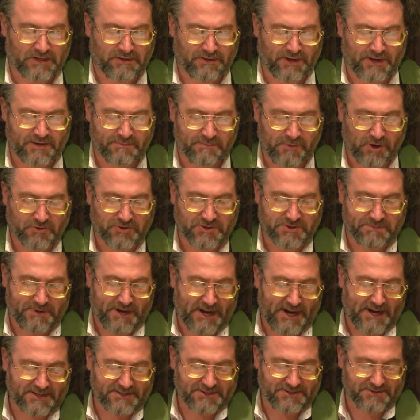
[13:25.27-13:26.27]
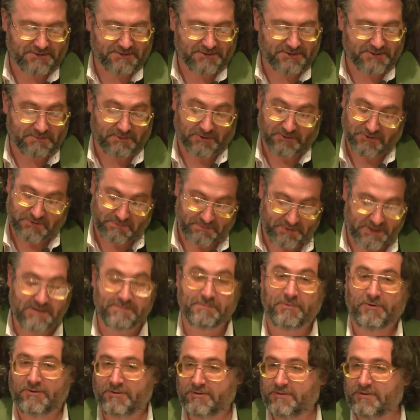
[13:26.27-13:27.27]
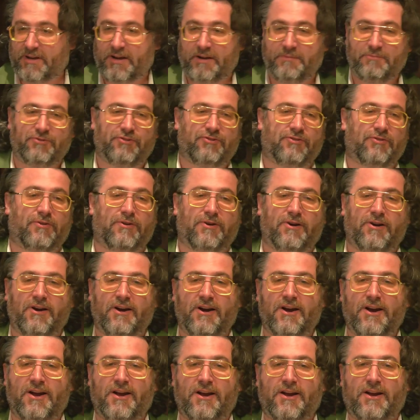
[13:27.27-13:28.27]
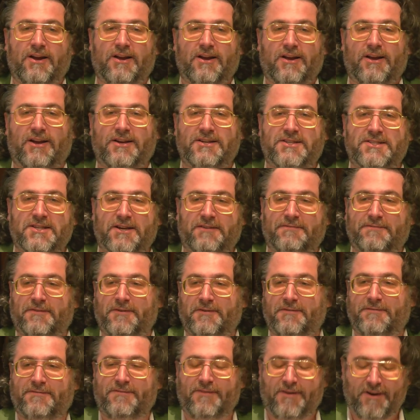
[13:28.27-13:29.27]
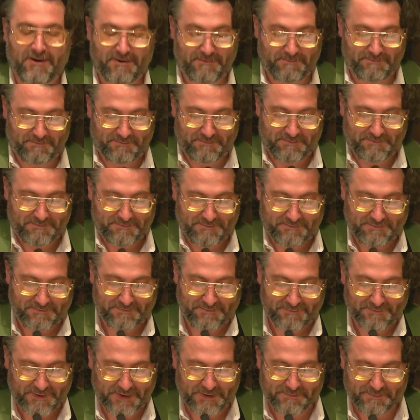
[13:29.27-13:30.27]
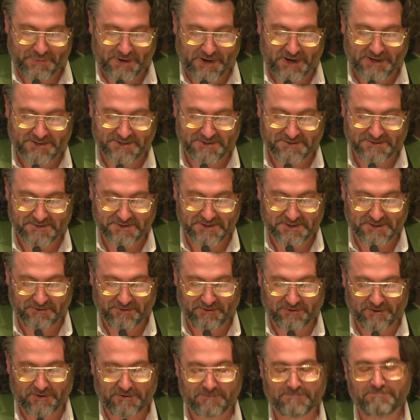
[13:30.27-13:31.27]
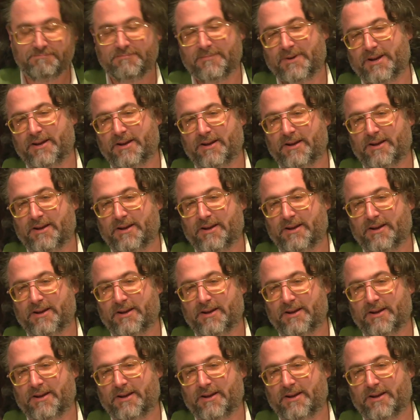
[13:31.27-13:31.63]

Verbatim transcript: Like most pastors, most people, I'm sure, I suffer from imposter syndrome.